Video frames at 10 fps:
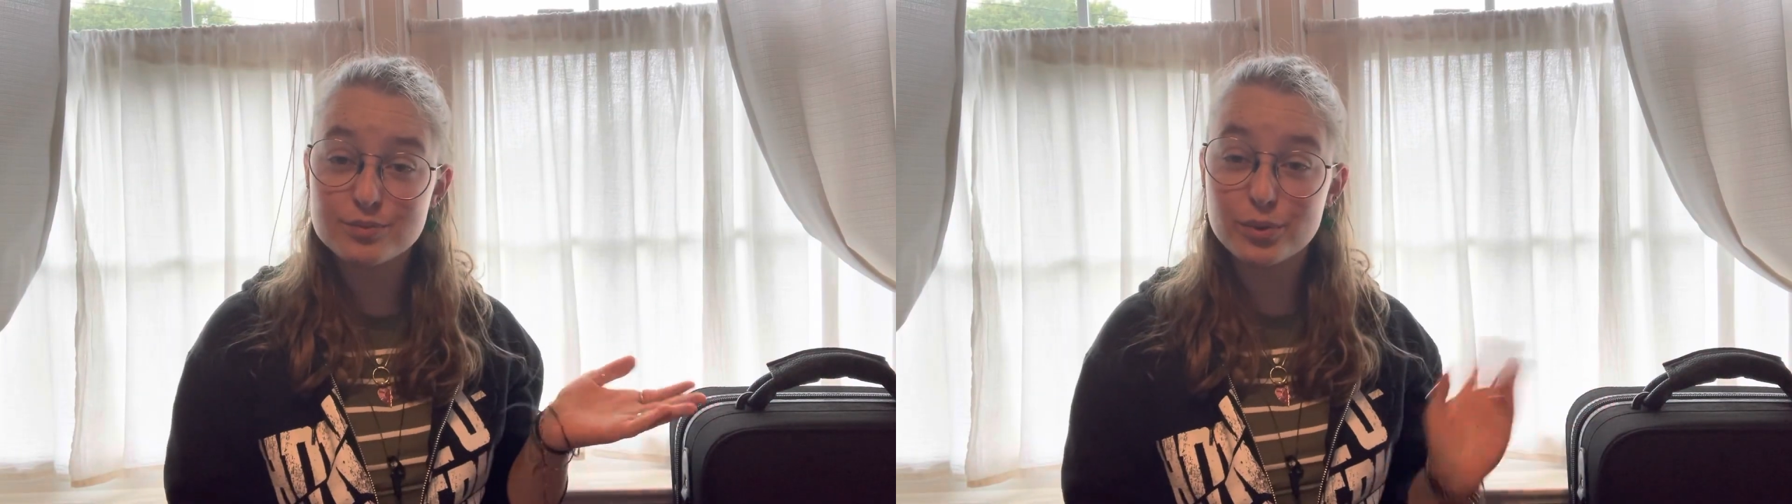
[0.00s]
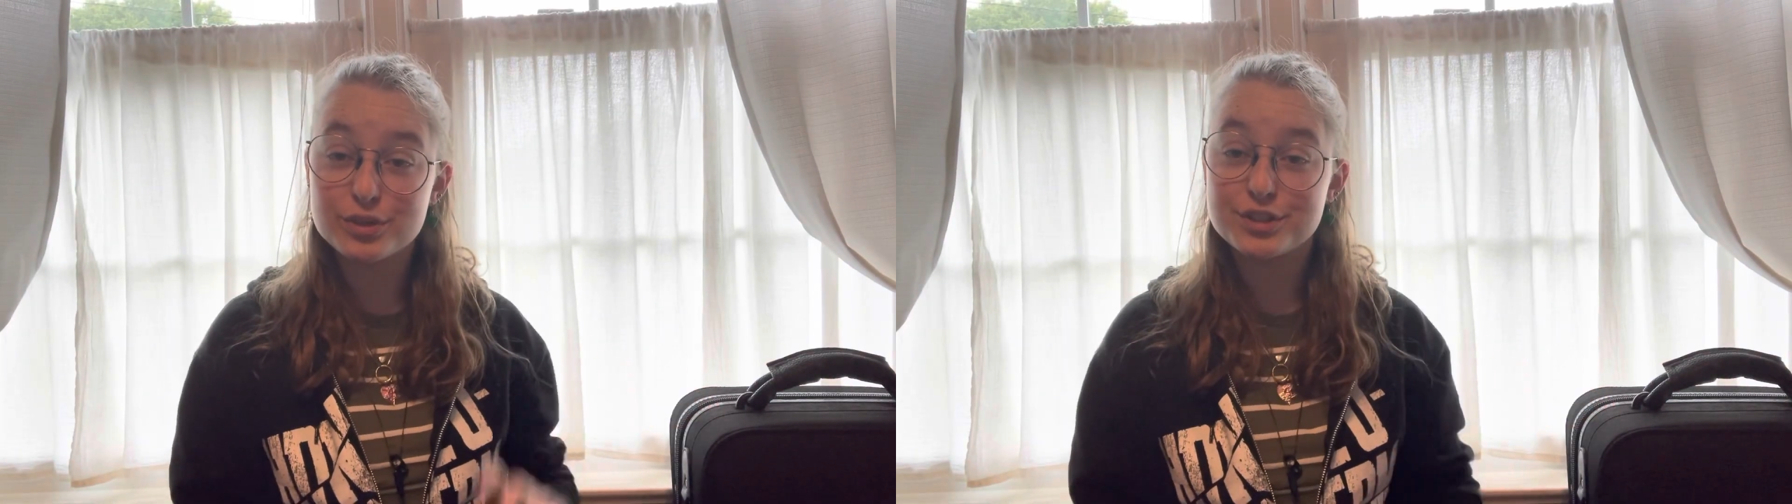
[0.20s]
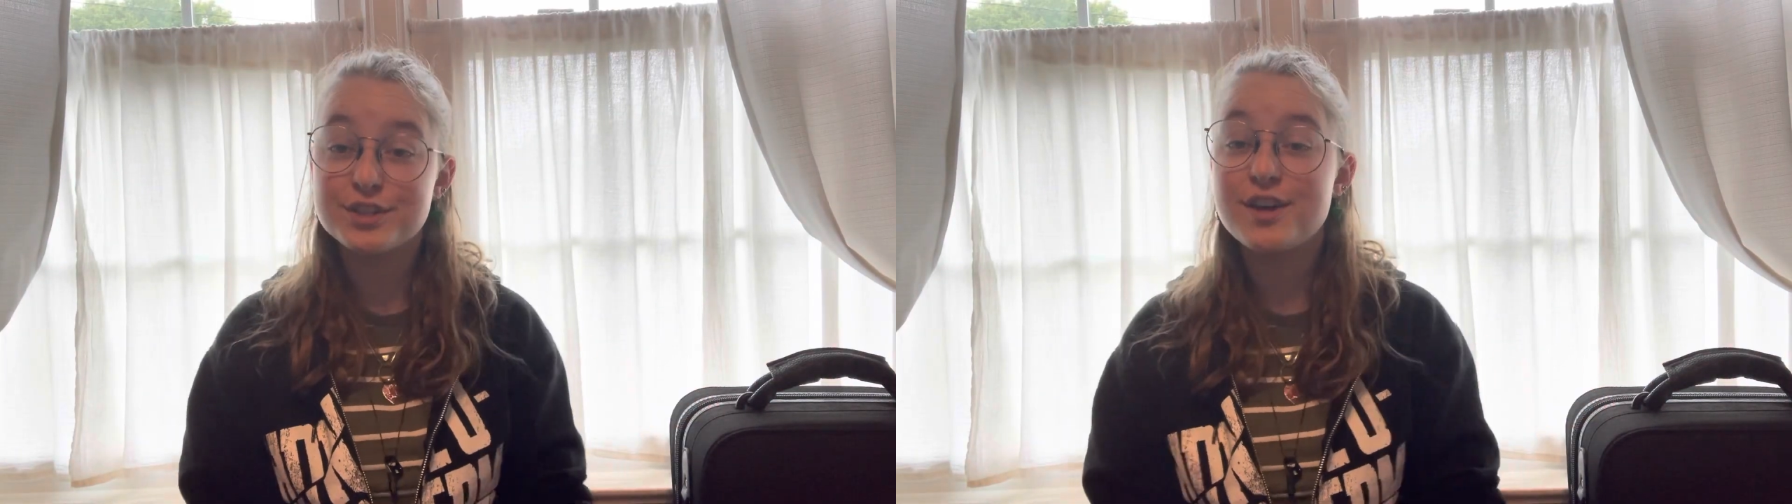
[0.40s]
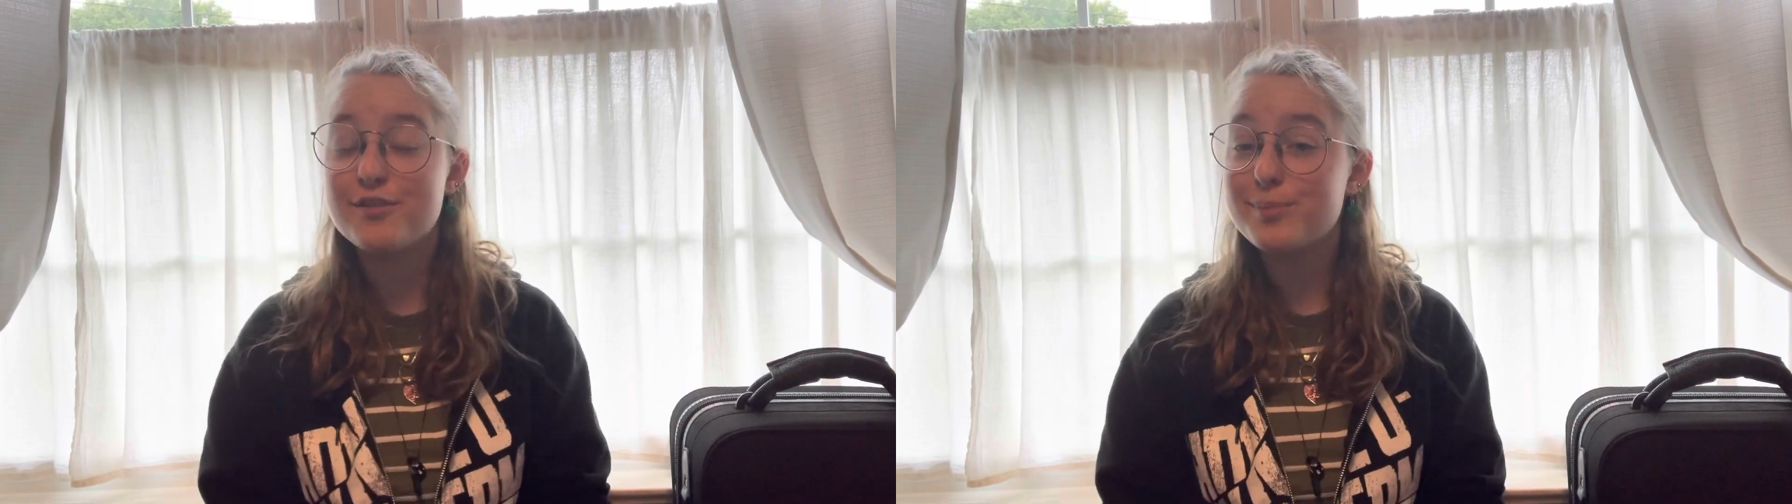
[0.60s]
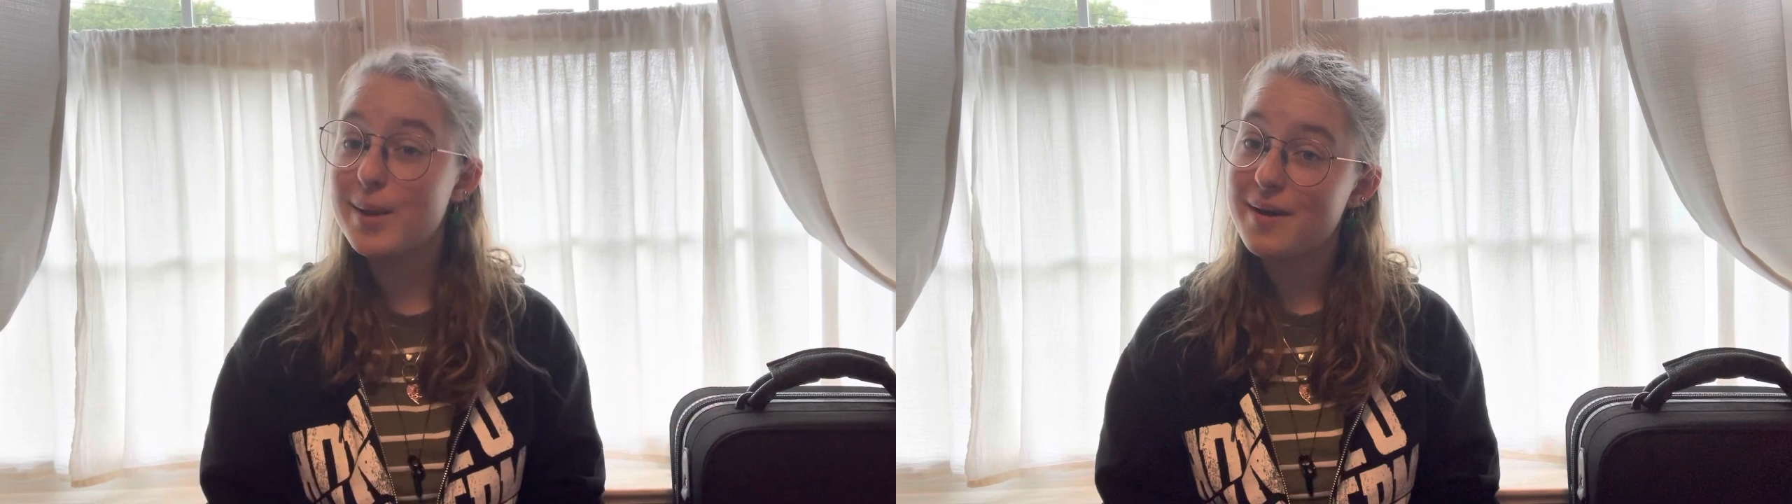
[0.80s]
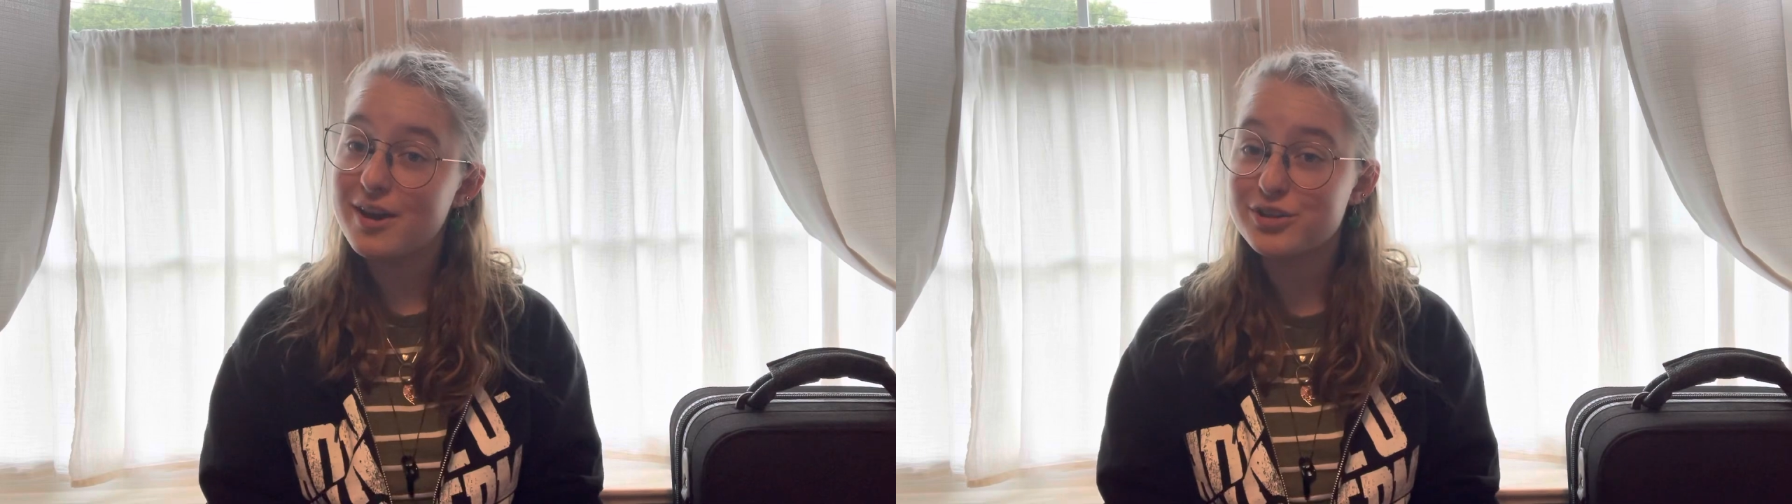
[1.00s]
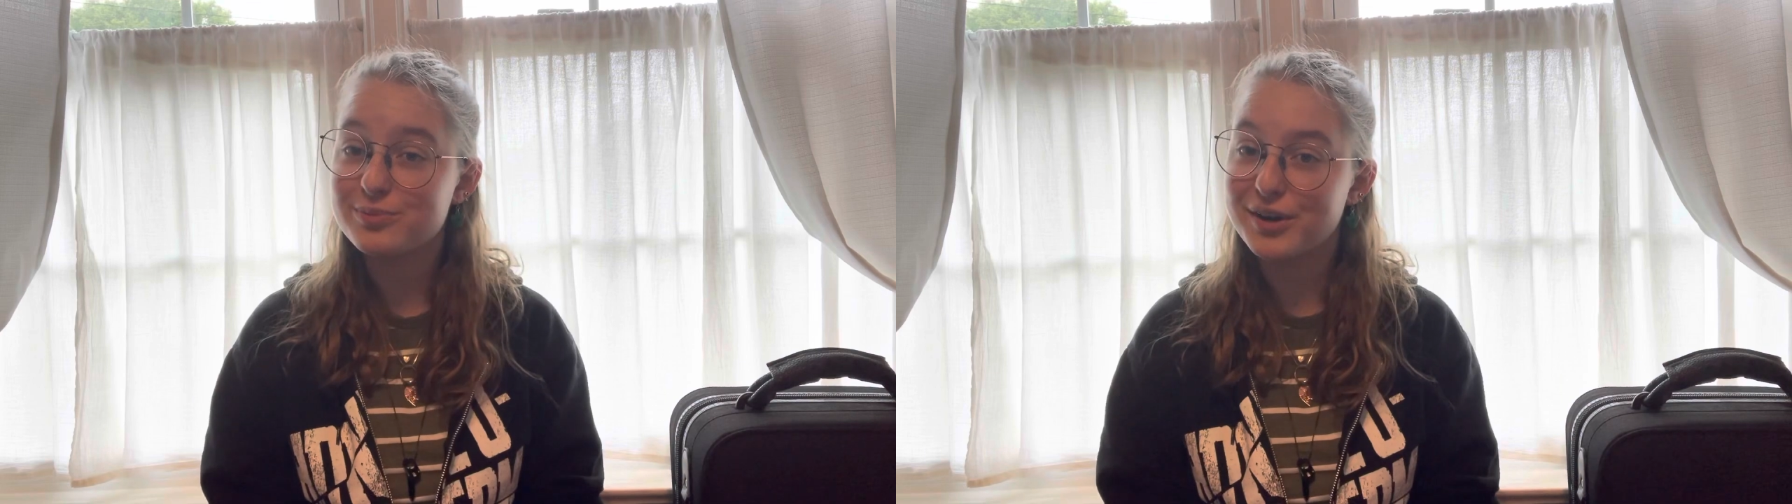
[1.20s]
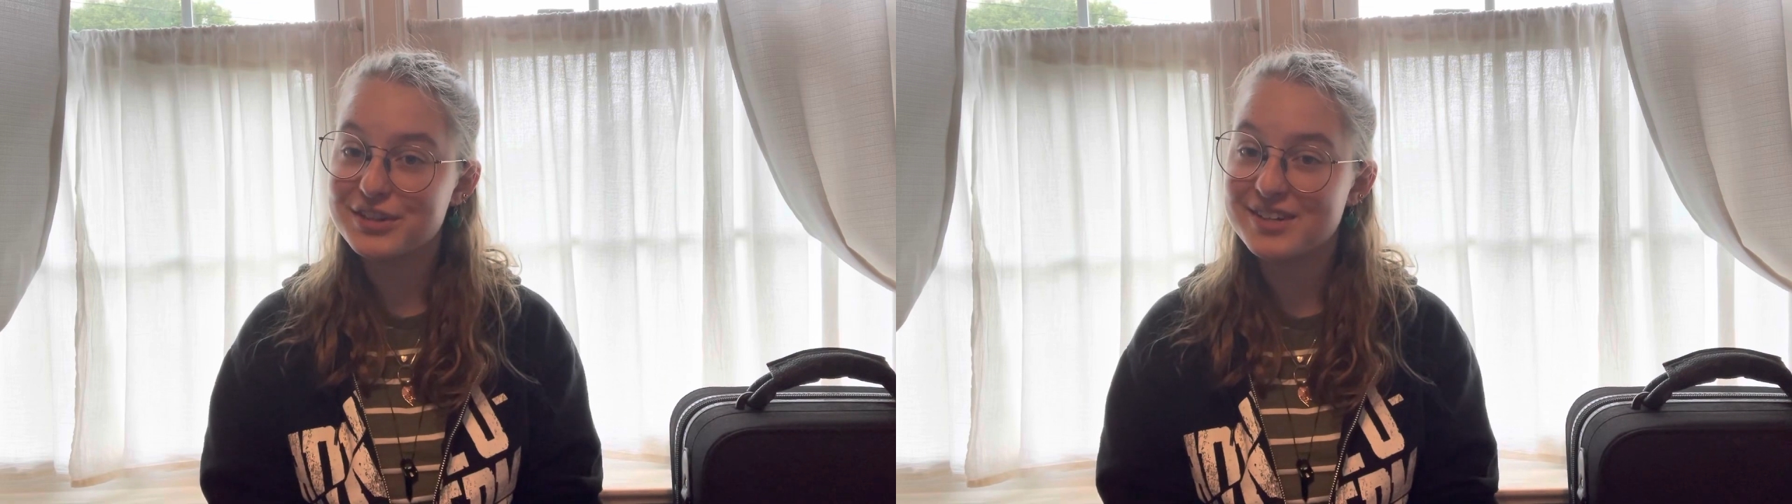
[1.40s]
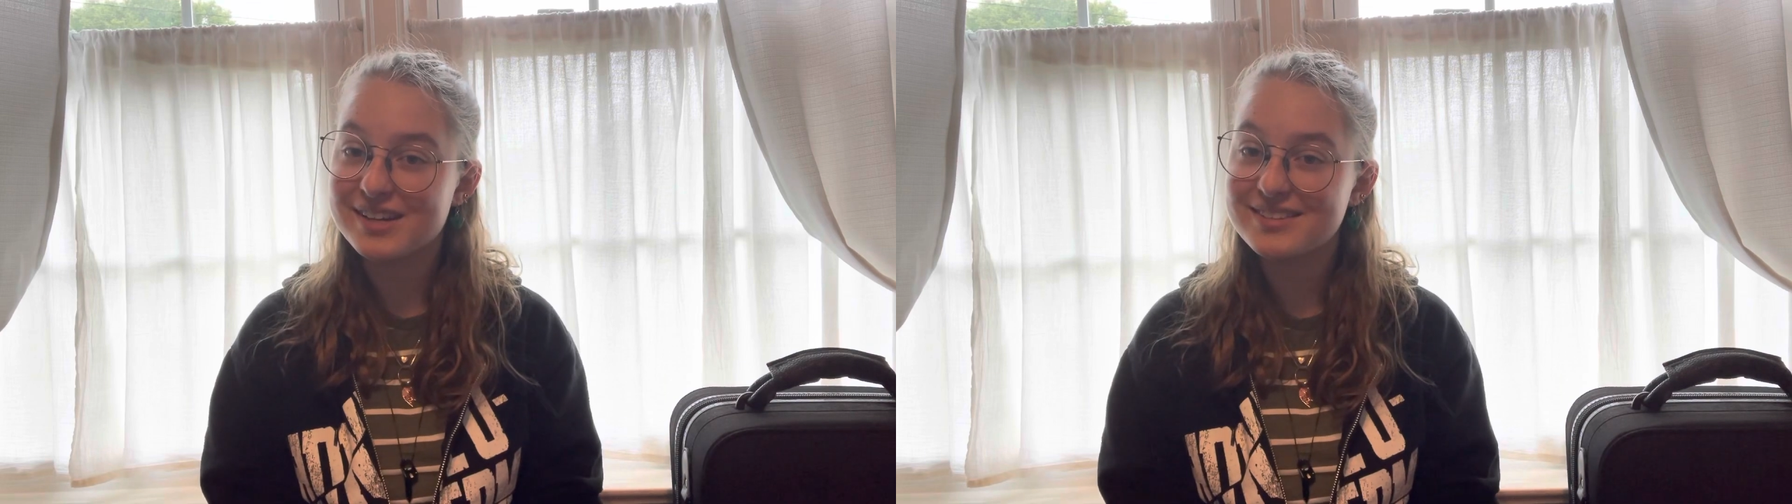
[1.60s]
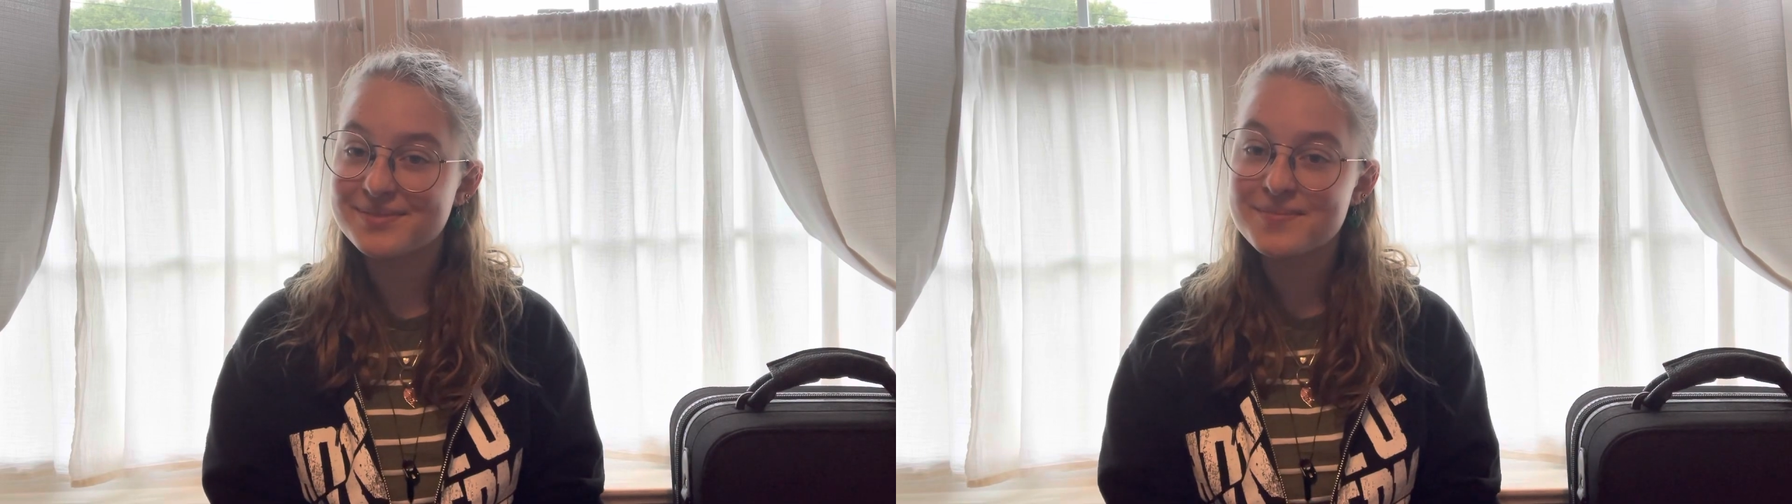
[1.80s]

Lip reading: portion of my passion project.